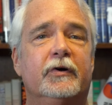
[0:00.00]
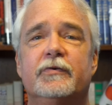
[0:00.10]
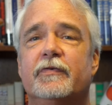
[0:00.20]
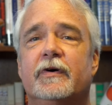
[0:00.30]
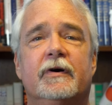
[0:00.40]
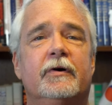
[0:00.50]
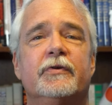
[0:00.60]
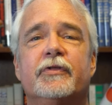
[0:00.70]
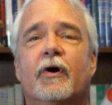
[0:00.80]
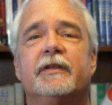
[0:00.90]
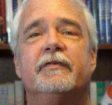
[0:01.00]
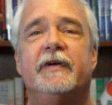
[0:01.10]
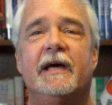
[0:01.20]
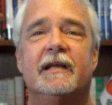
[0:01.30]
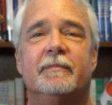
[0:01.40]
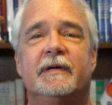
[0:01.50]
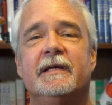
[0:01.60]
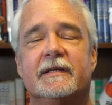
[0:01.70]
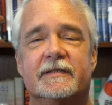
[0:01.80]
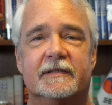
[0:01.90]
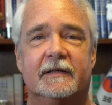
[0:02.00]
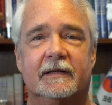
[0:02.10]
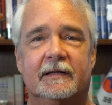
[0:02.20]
Who thought the Vietnamese